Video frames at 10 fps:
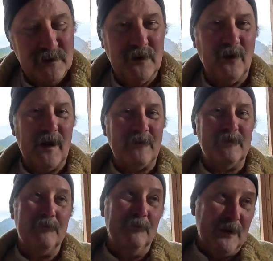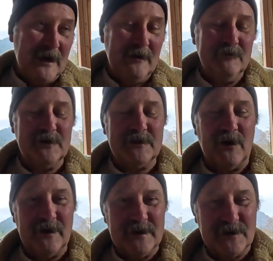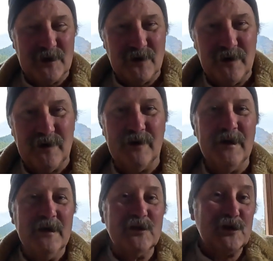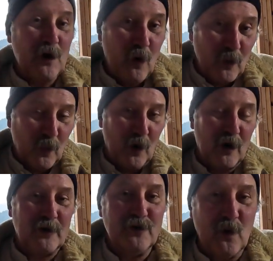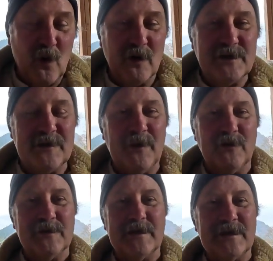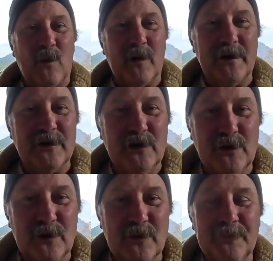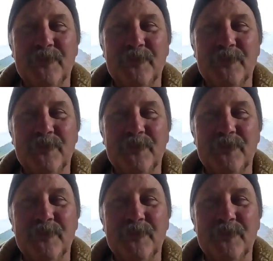like beams on the interior, stonework, doors, some of those things I wanted to do.